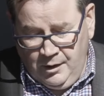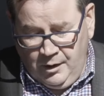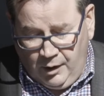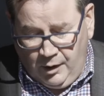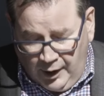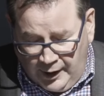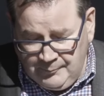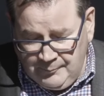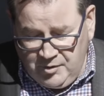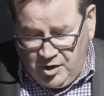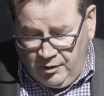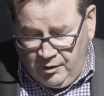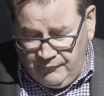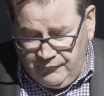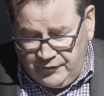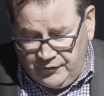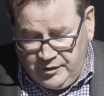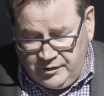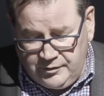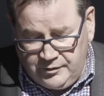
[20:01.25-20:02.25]
I am
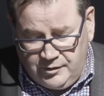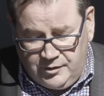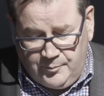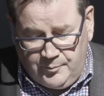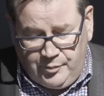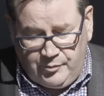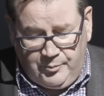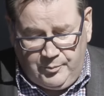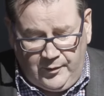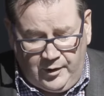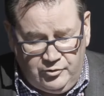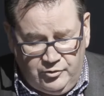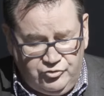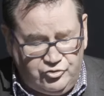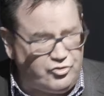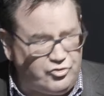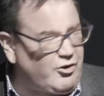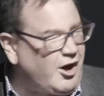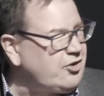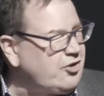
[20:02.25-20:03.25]
confident that the proposed
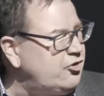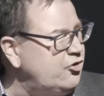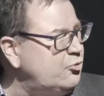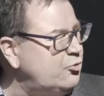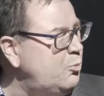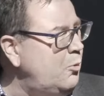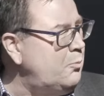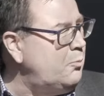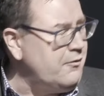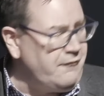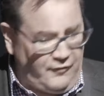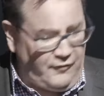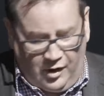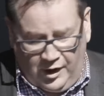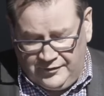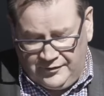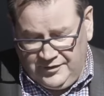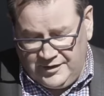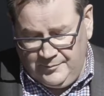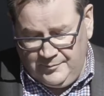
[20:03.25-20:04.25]
structures will
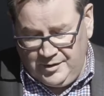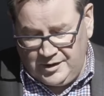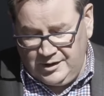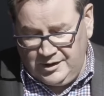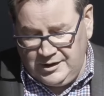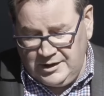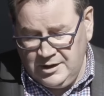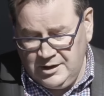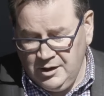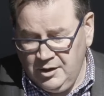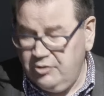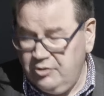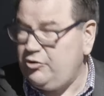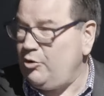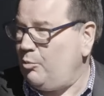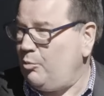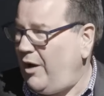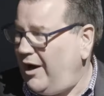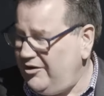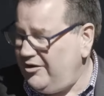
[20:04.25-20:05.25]
provide the ability to
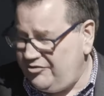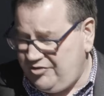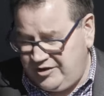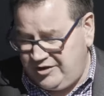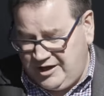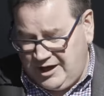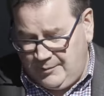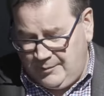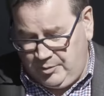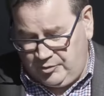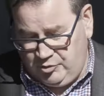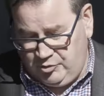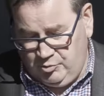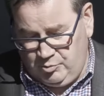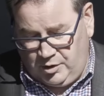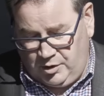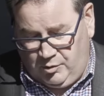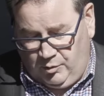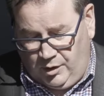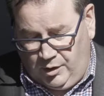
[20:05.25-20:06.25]
raise the capital
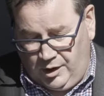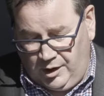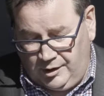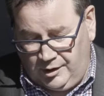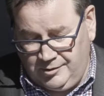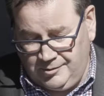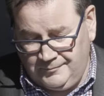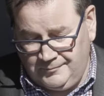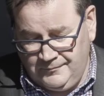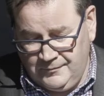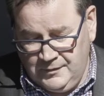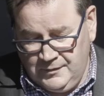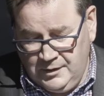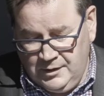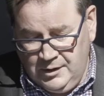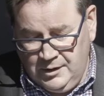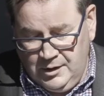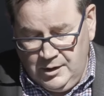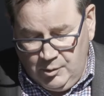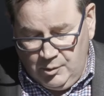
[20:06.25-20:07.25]
required.
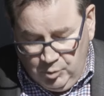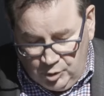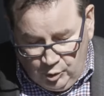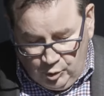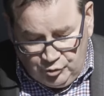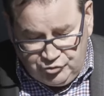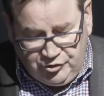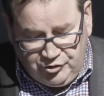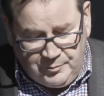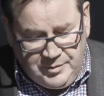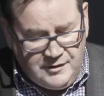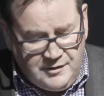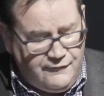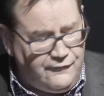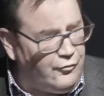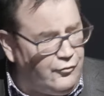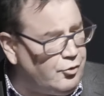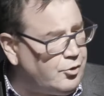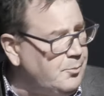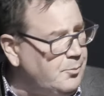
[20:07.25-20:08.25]
It will also be
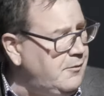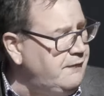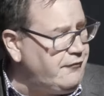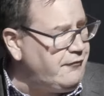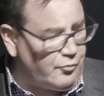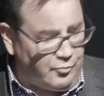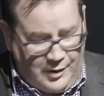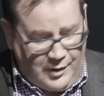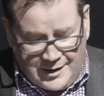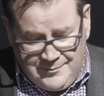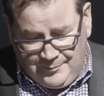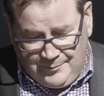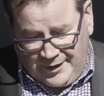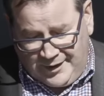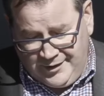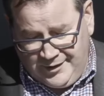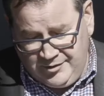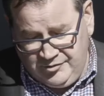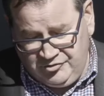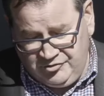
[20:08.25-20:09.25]
affordable for
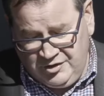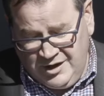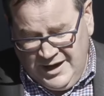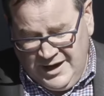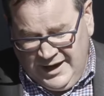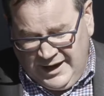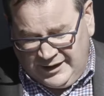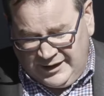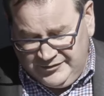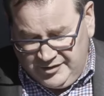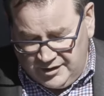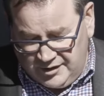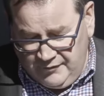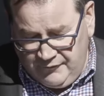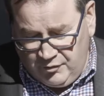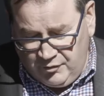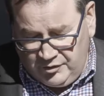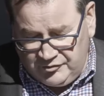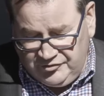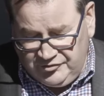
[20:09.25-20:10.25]
ratepayers and
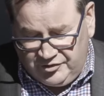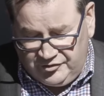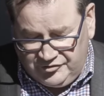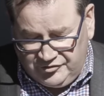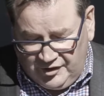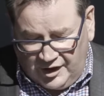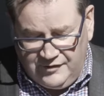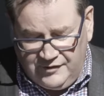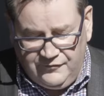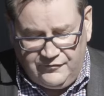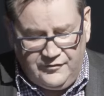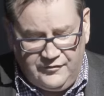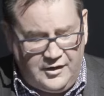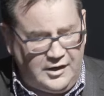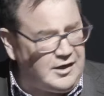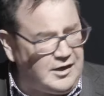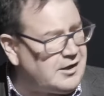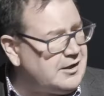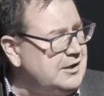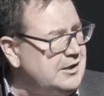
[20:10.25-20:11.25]
deliver us the safe
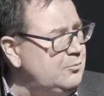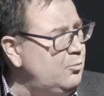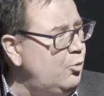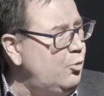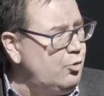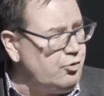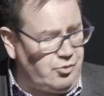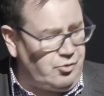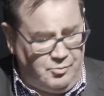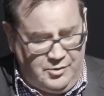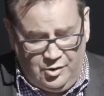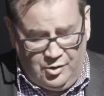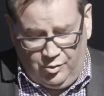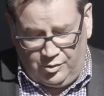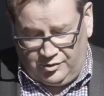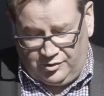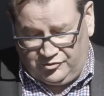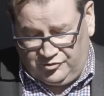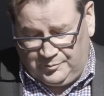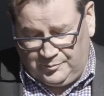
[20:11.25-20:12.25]
and clean water we all
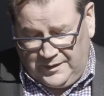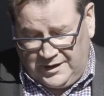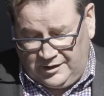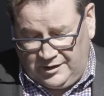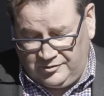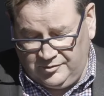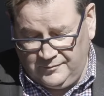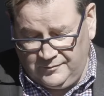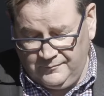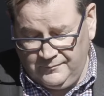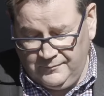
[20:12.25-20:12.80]
expect.